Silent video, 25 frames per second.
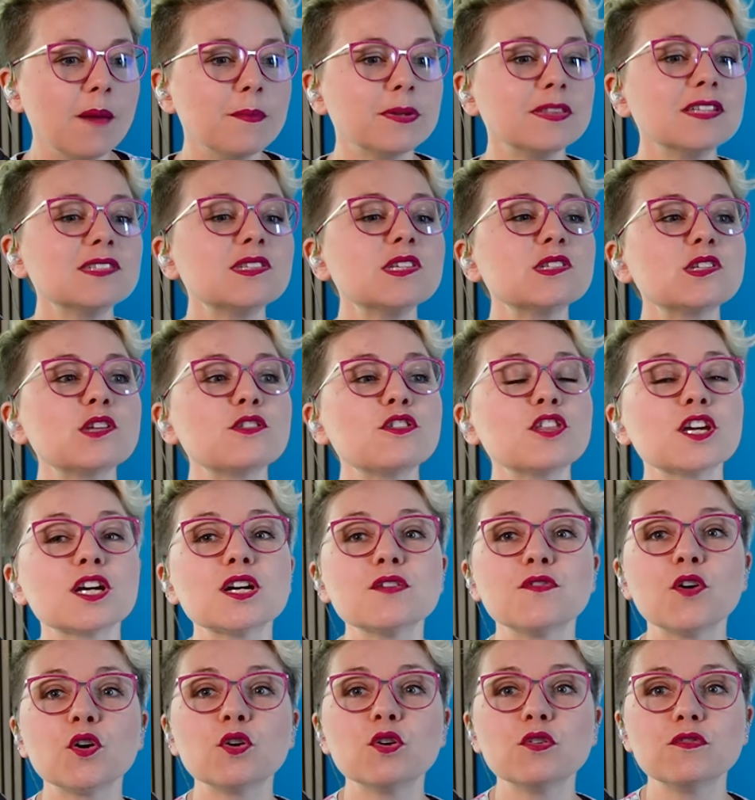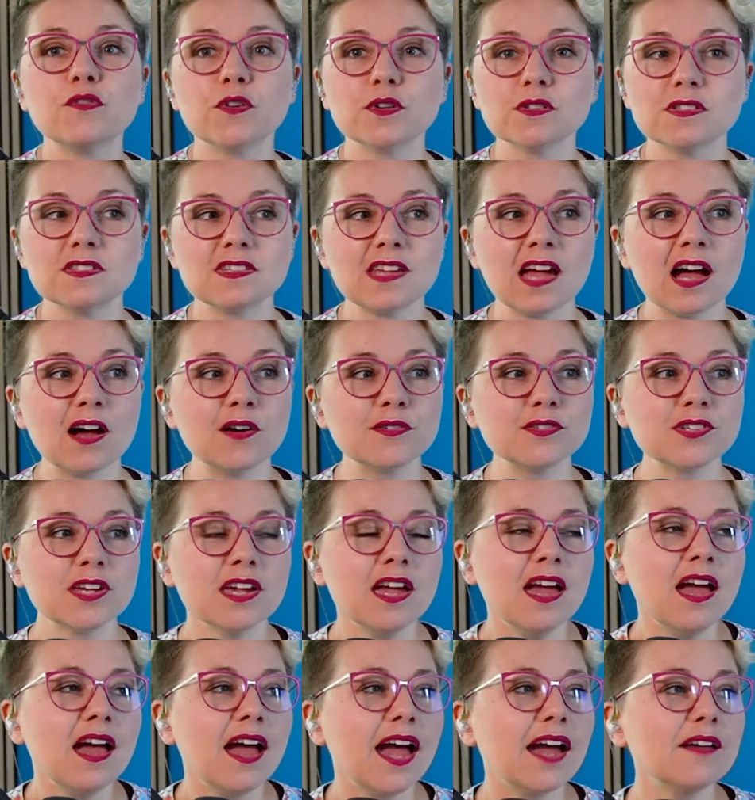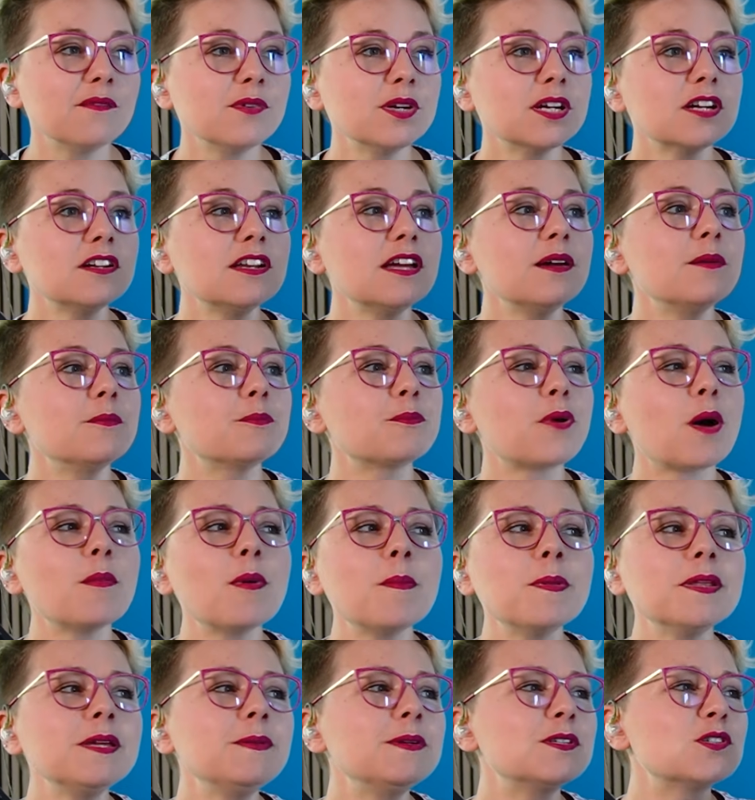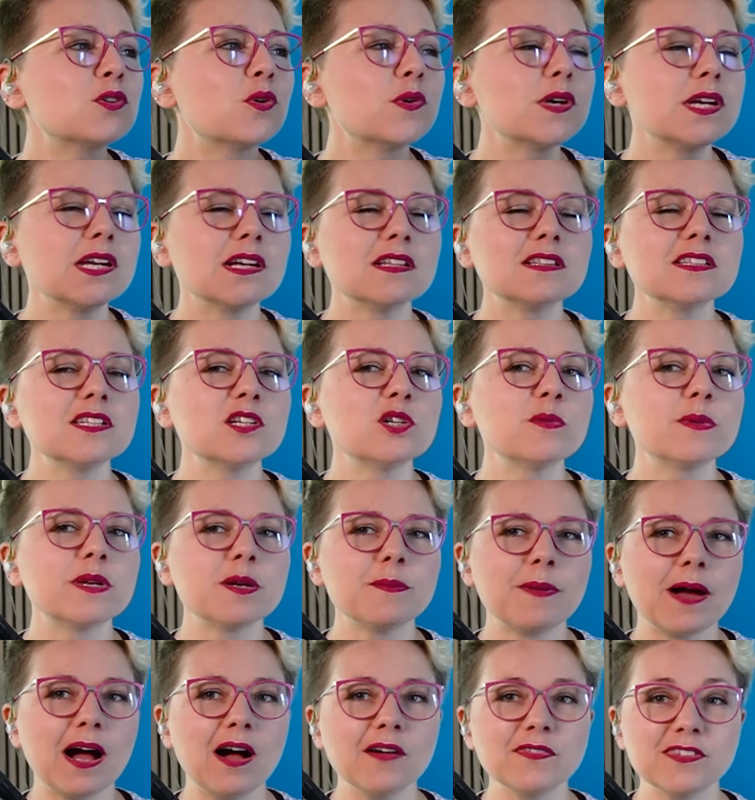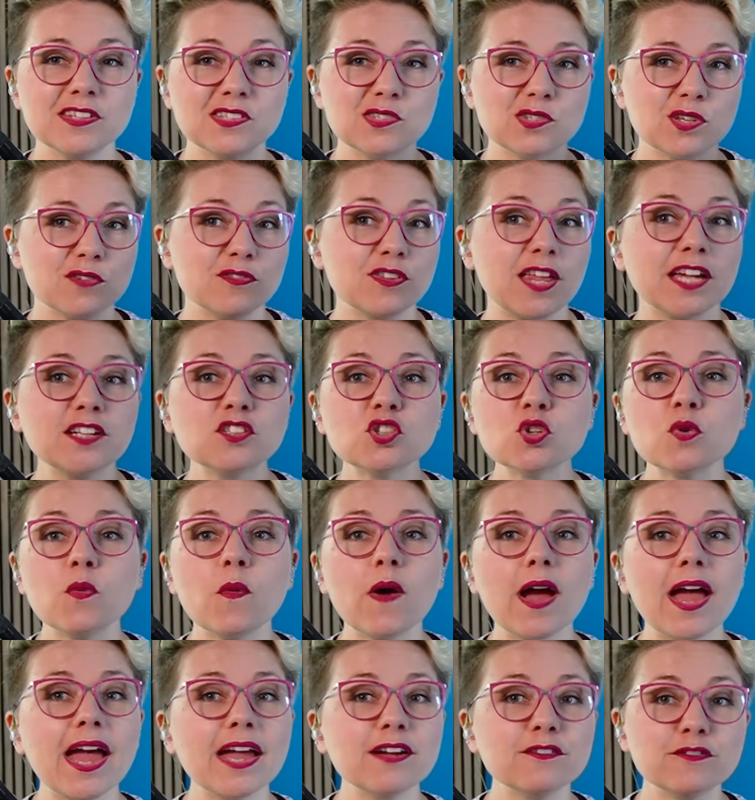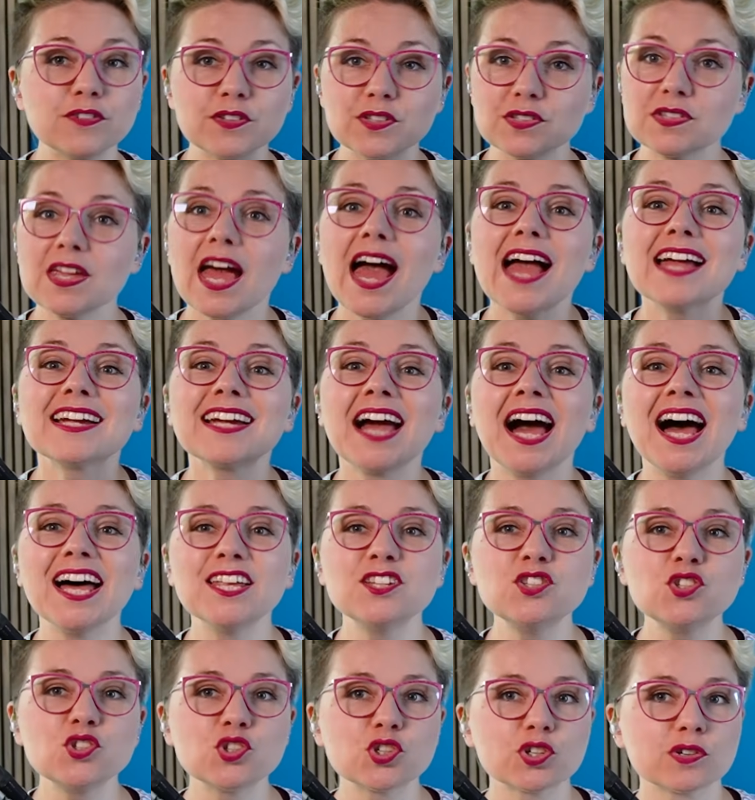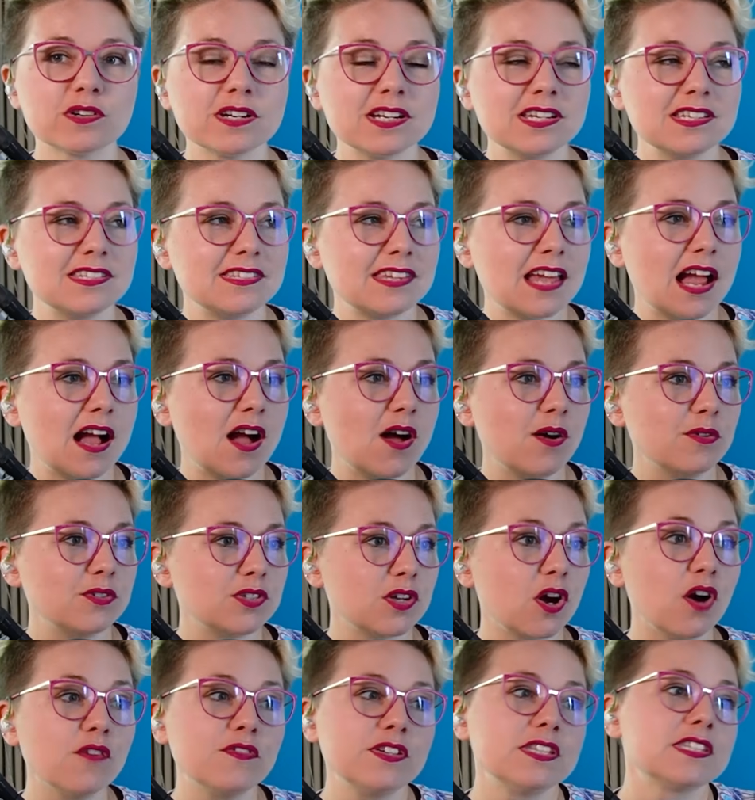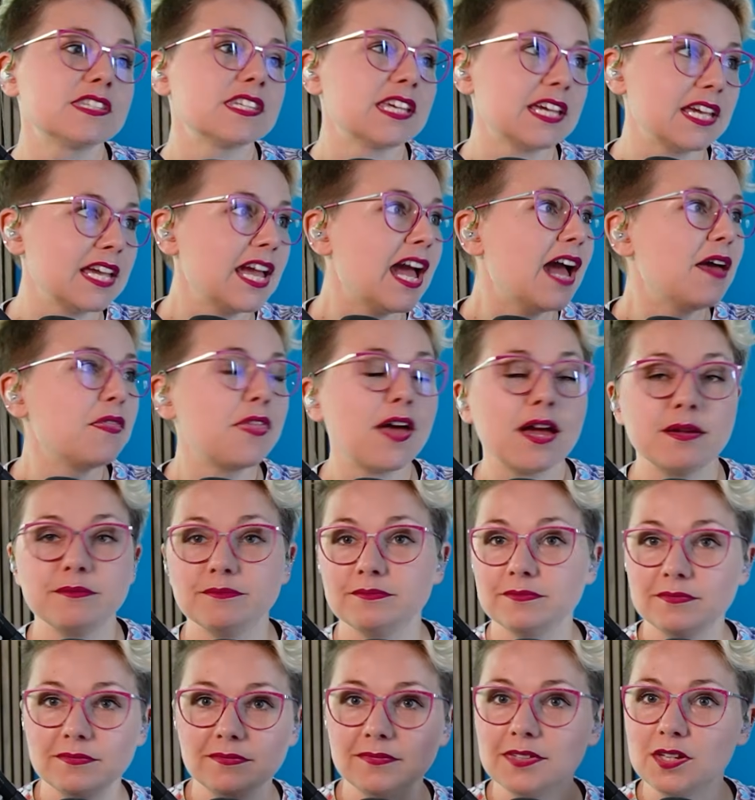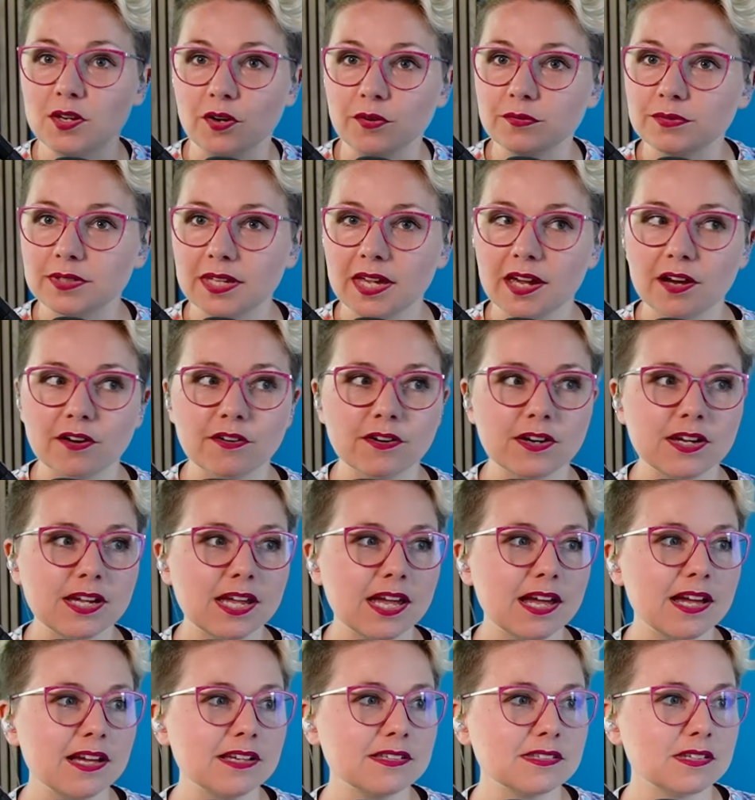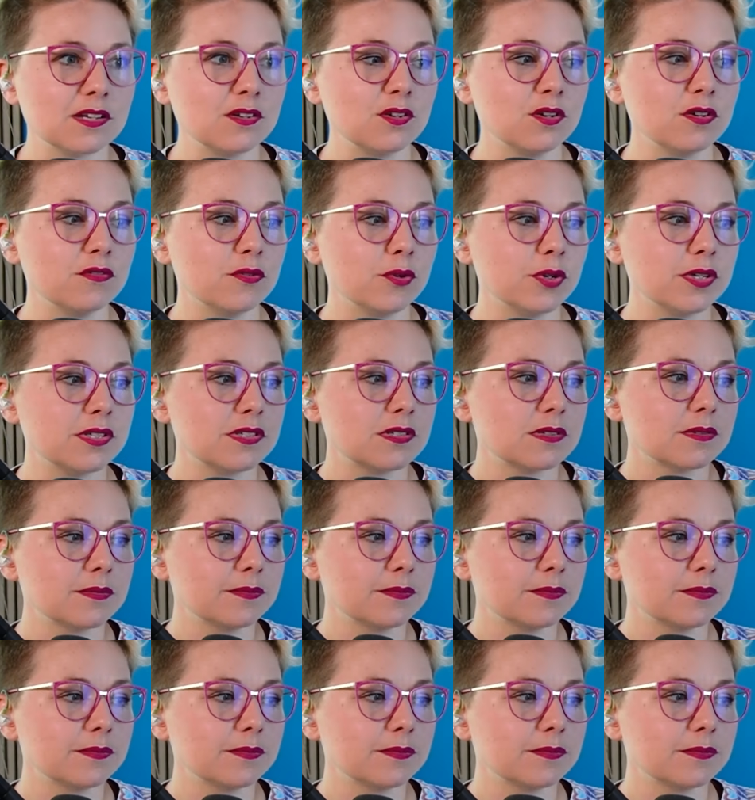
But this is a thicker vocal fold sound. And we're going to probably be talking a little bit about this sort of like twang for this country sound, obviously, that, you know, Carrie has in her voice.